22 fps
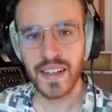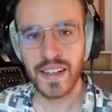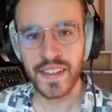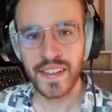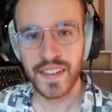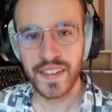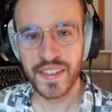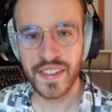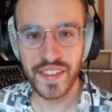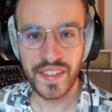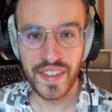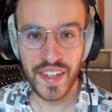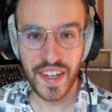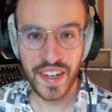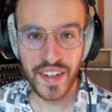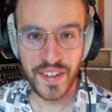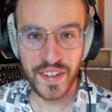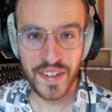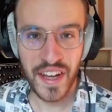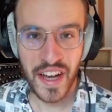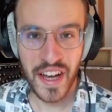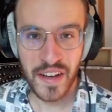Since I
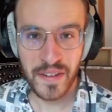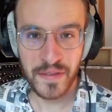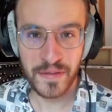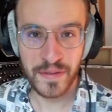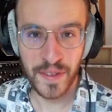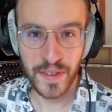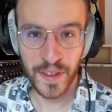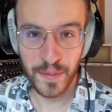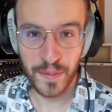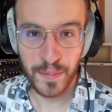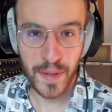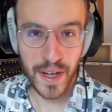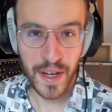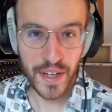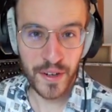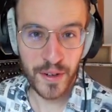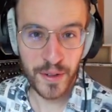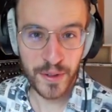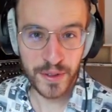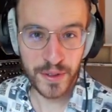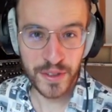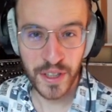don't have my
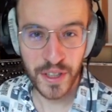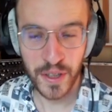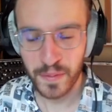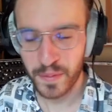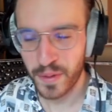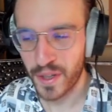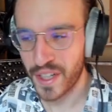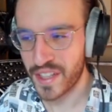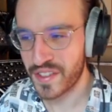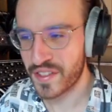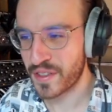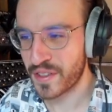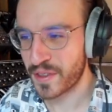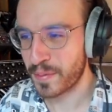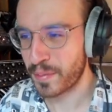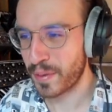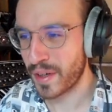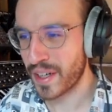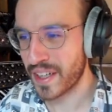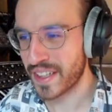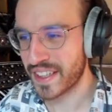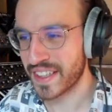own compressor
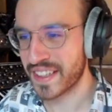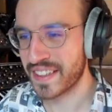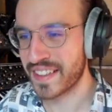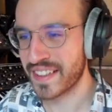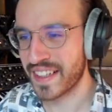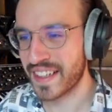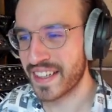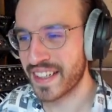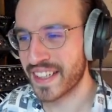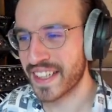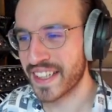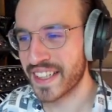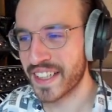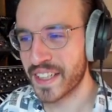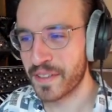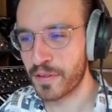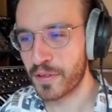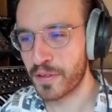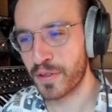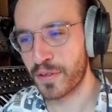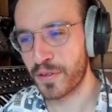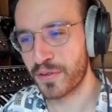plugin that I can give you
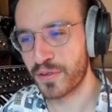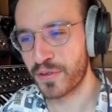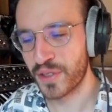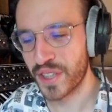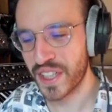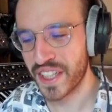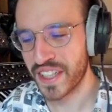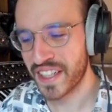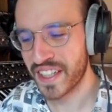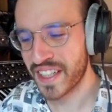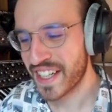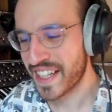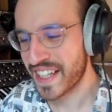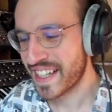for free,